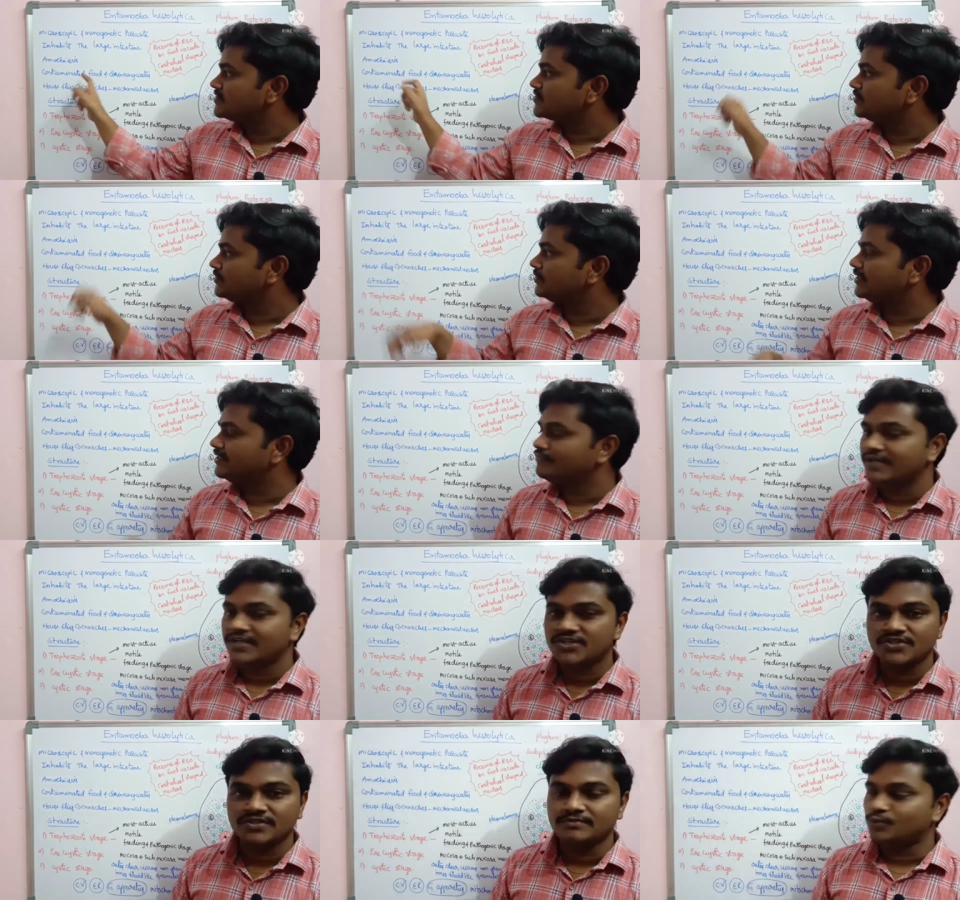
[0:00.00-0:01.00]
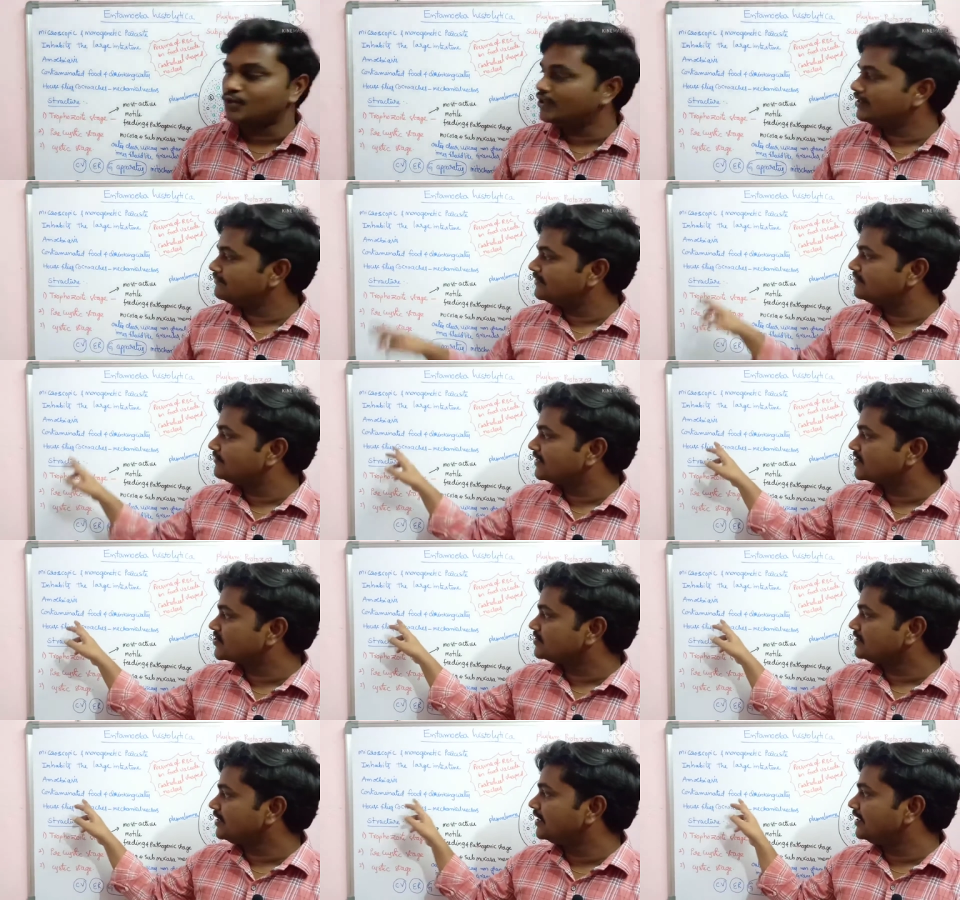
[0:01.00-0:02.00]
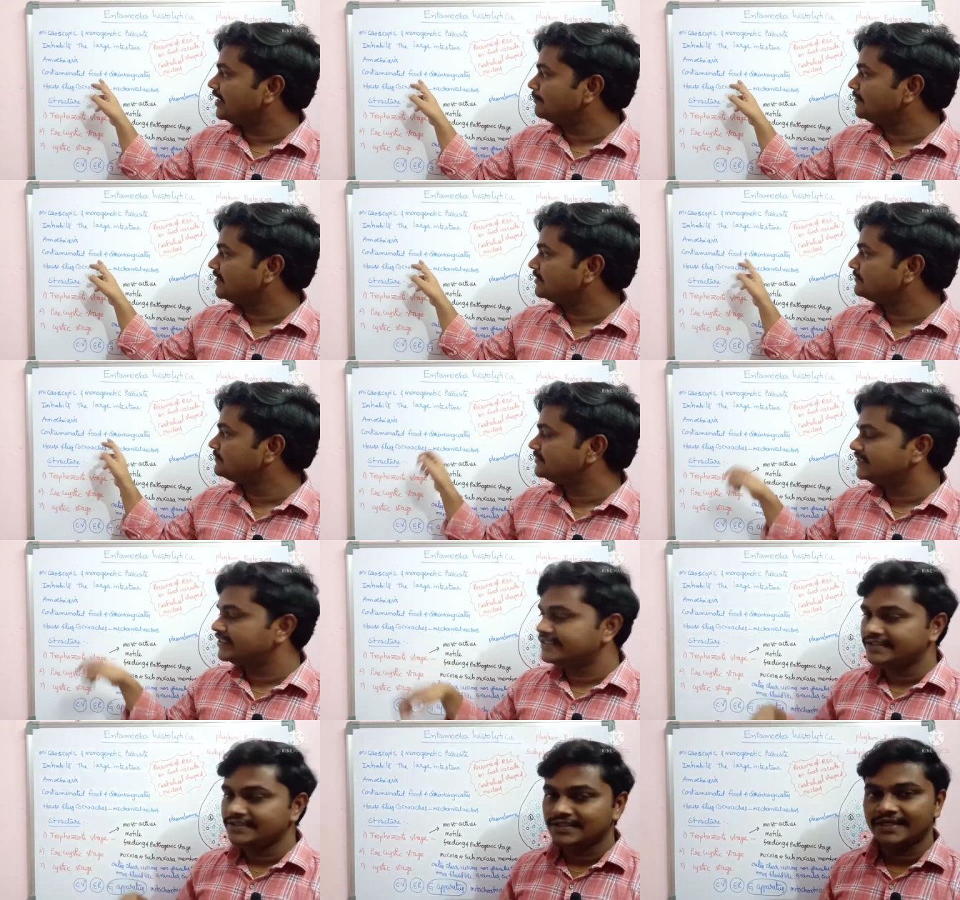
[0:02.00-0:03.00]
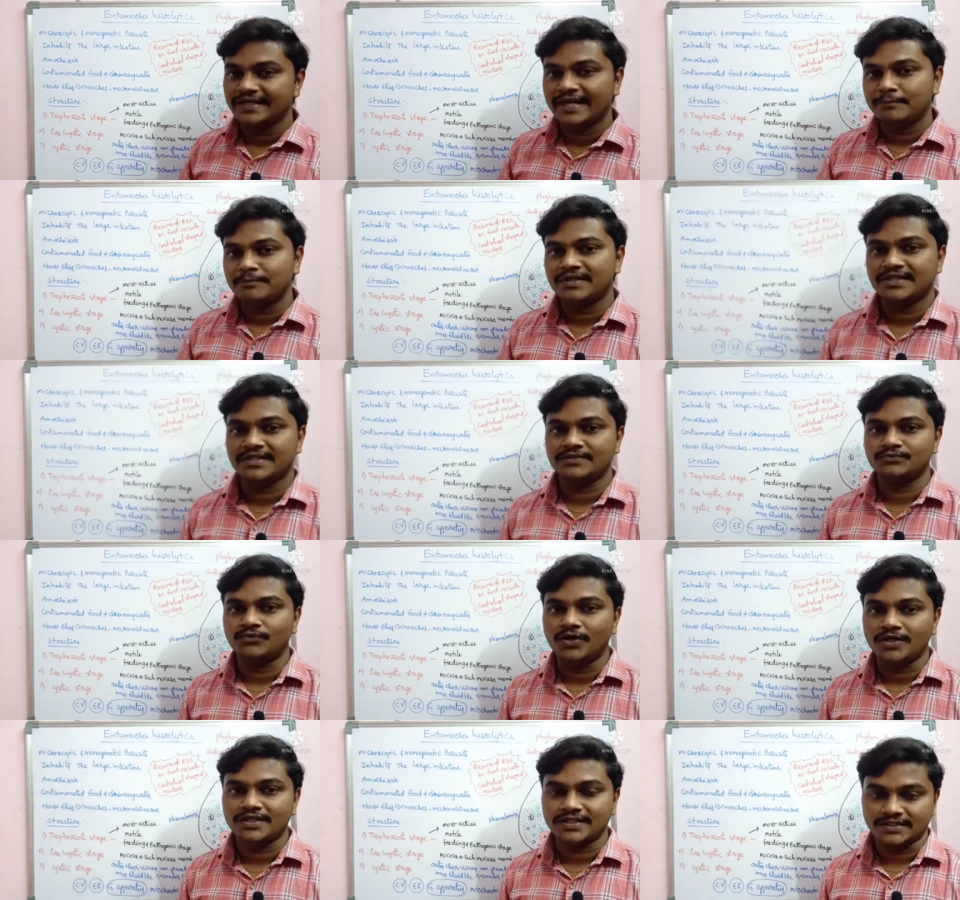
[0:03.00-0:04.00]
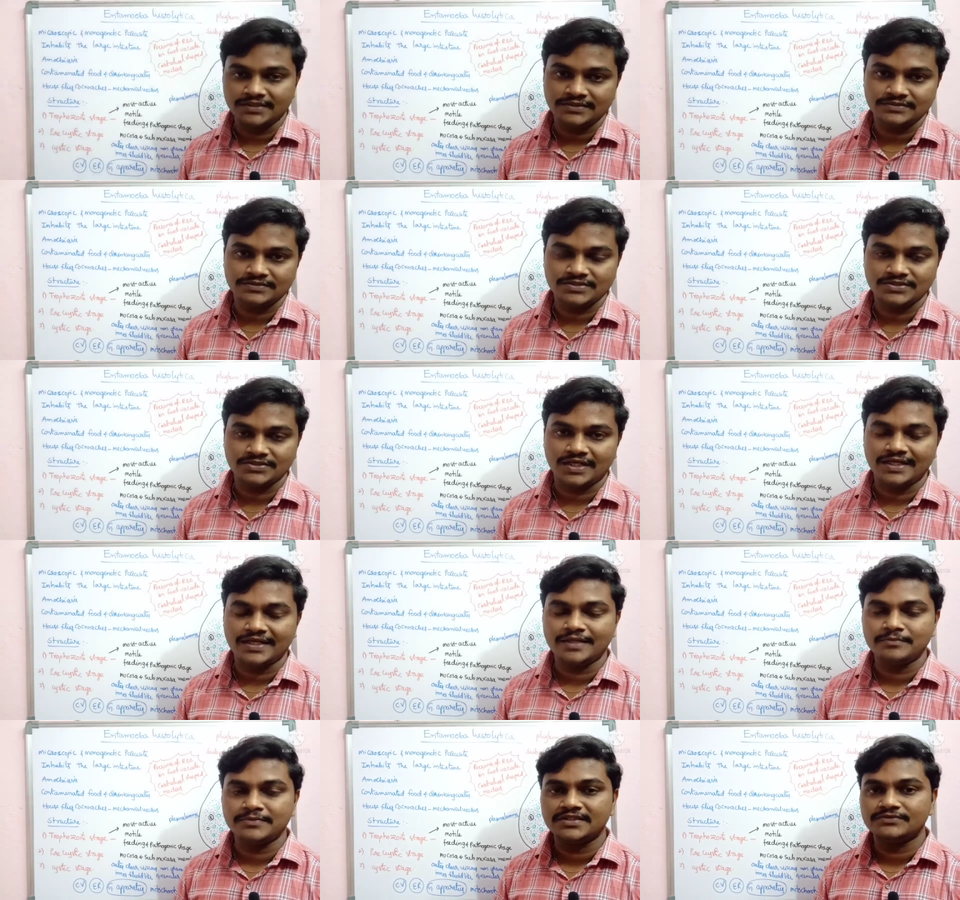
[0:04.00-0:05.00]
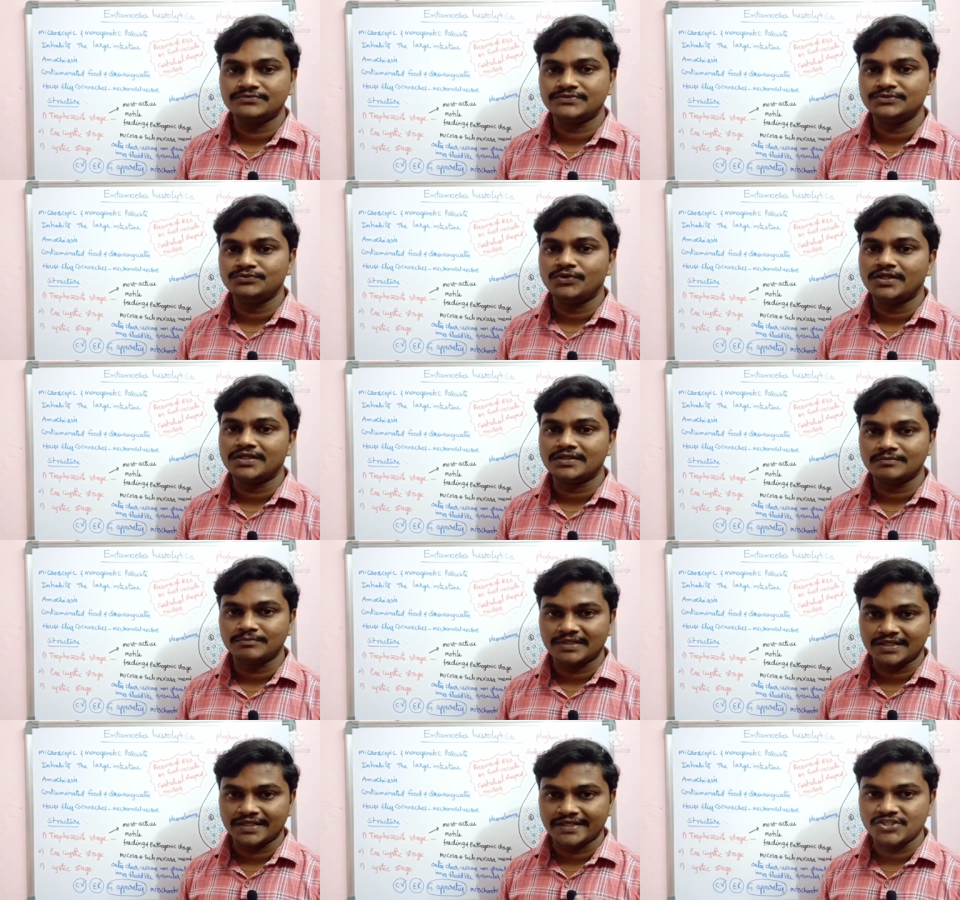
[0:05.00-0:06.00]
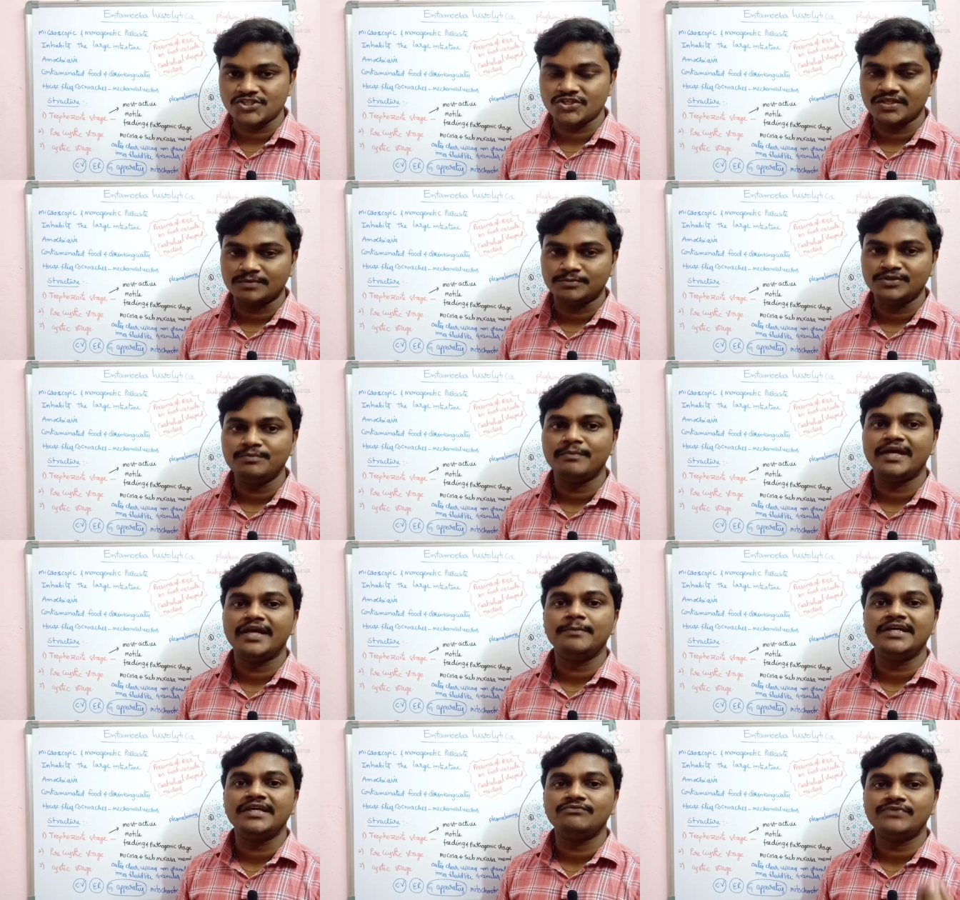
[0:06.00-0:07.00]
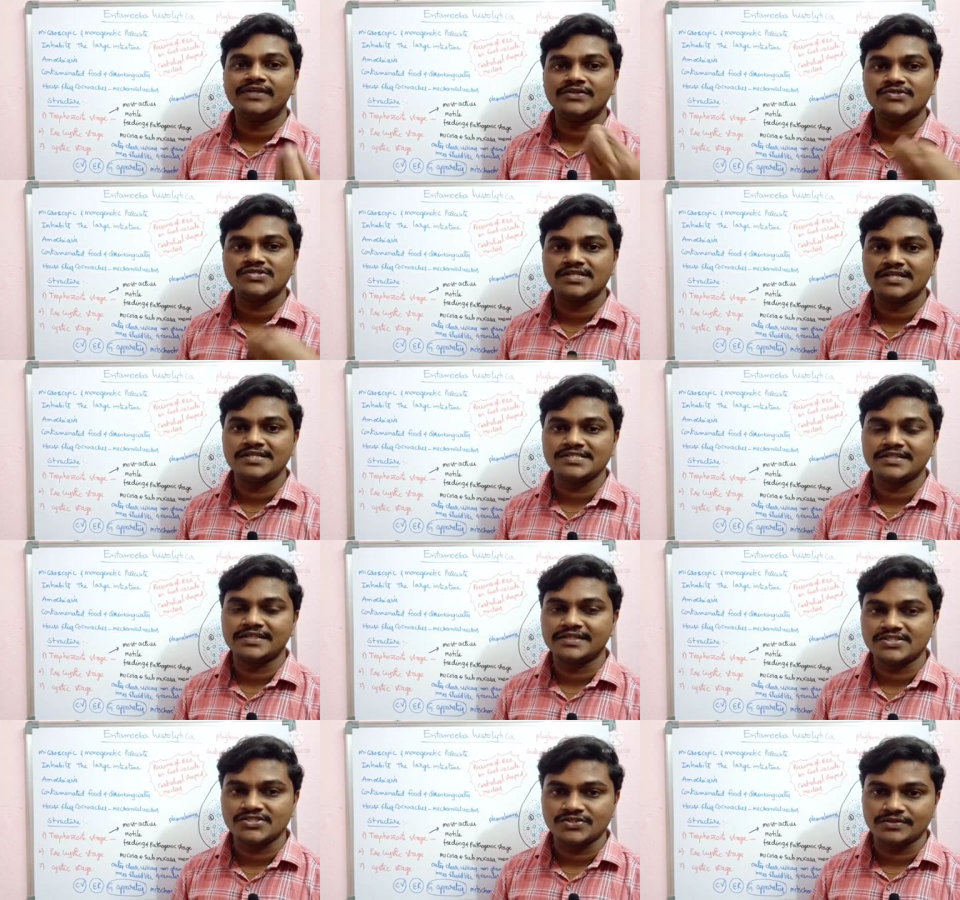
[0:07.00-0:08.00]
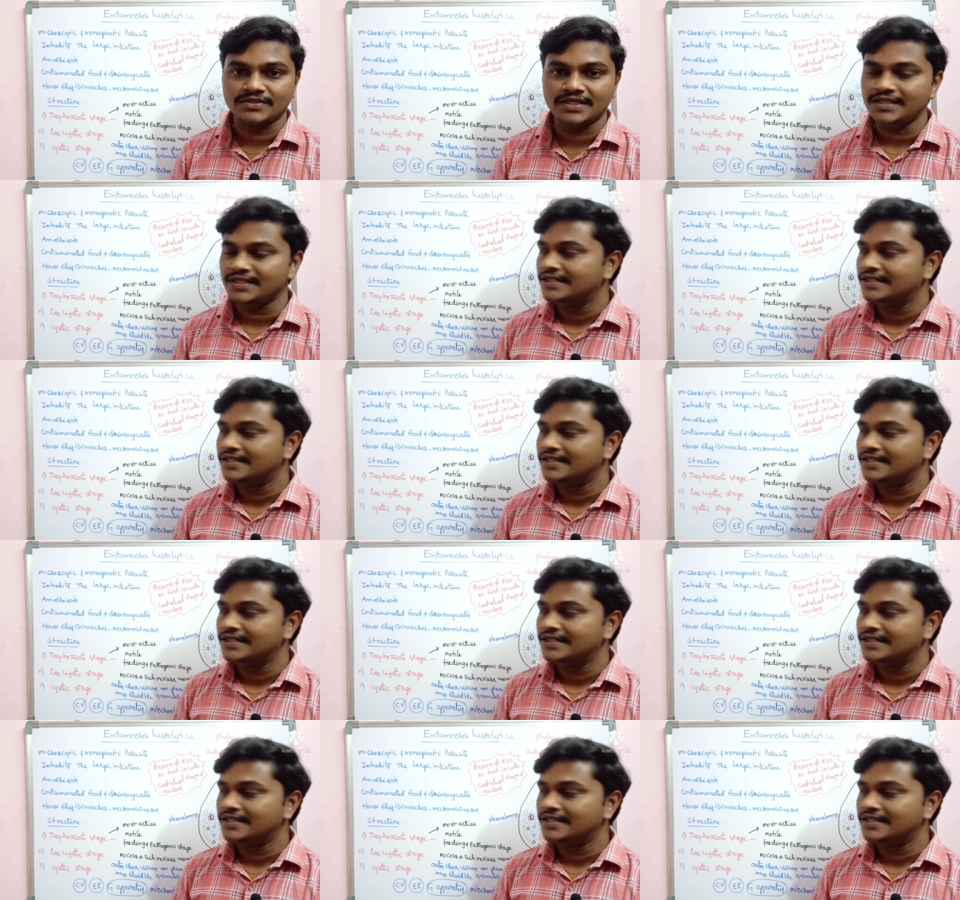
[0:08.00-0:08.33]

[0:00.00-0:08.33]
So infection, mode of infection, contaminated food and contaminated water. So contaminated food water manaku reach ayinappudu maybe infective stages are reached to the